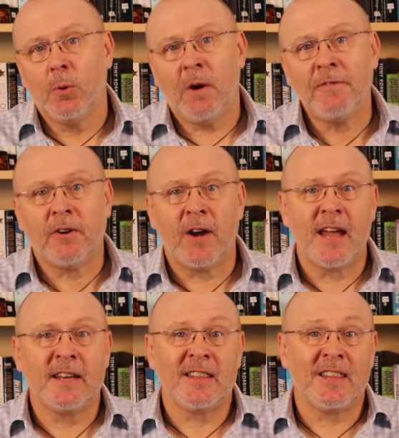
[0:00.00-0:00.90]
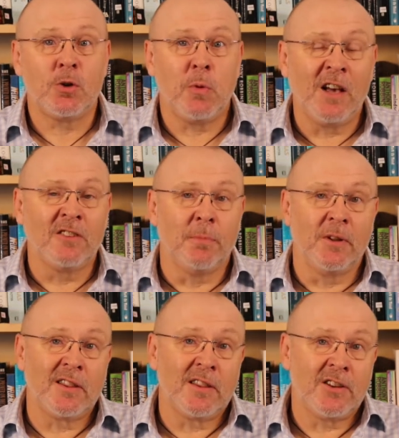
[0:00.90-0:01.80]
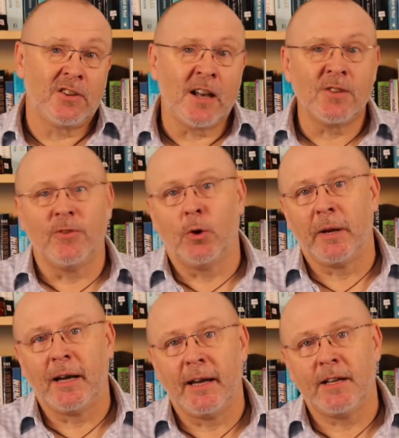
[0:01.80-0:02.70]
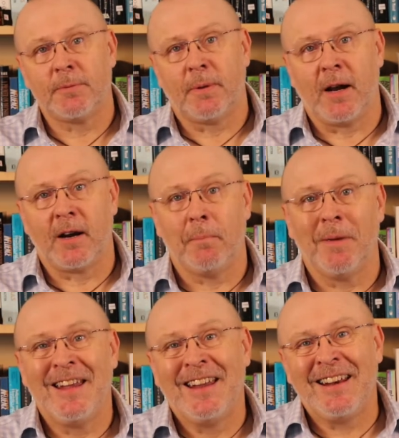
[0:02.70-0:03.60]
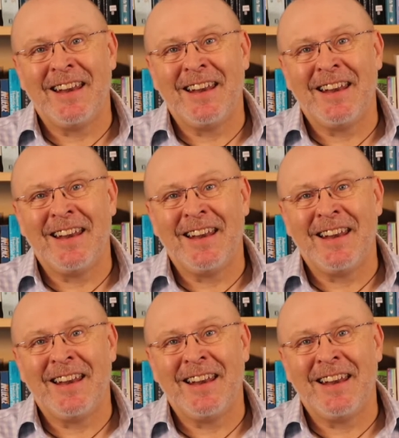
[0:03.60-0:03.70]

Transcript: we've created the 12-month Transforming Leaders Programme,